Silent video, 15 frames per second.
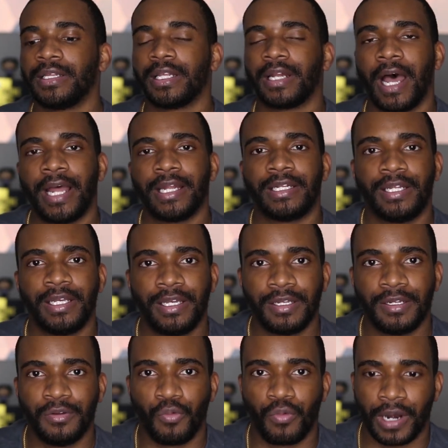than I
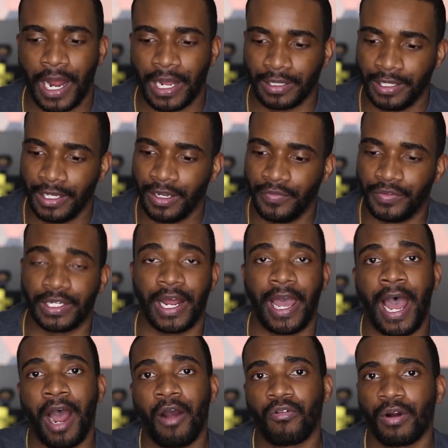did when I lived an
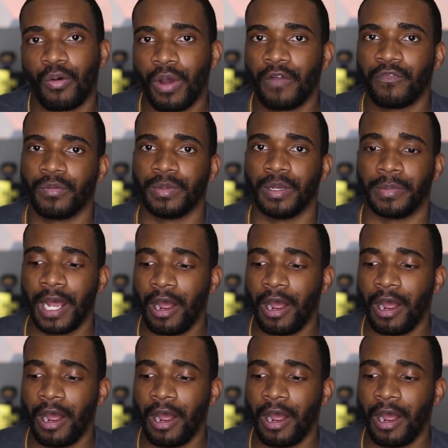hour away from them.